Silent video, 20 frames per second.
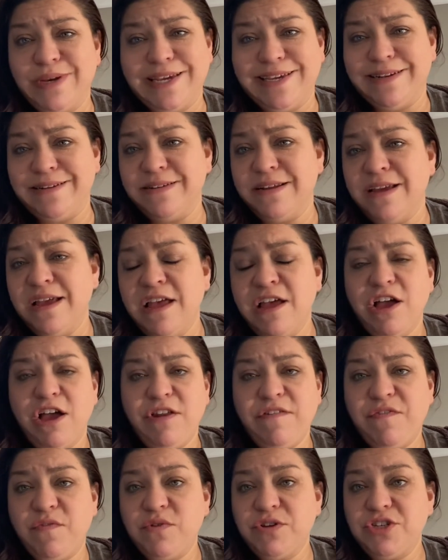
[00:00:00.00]
And
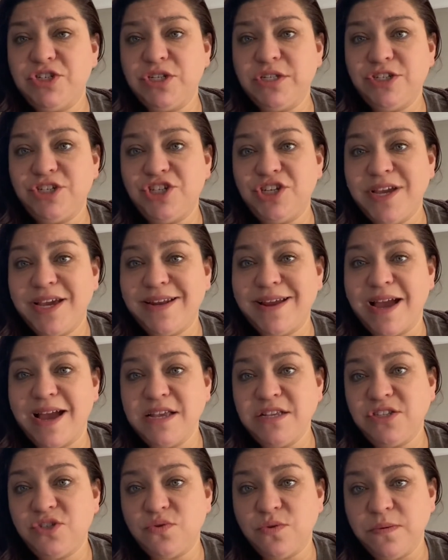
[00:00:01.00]
unfortunately, she had
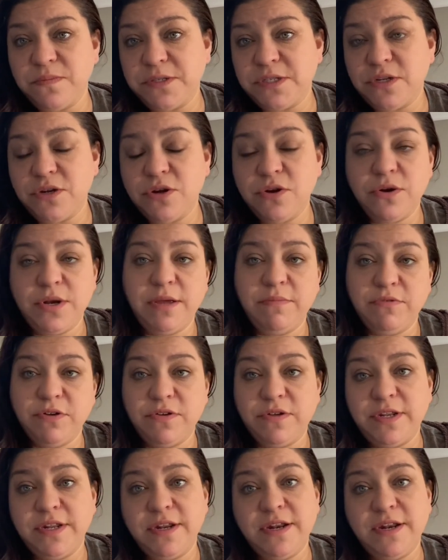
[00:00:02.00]
ice storms in her neighborhood,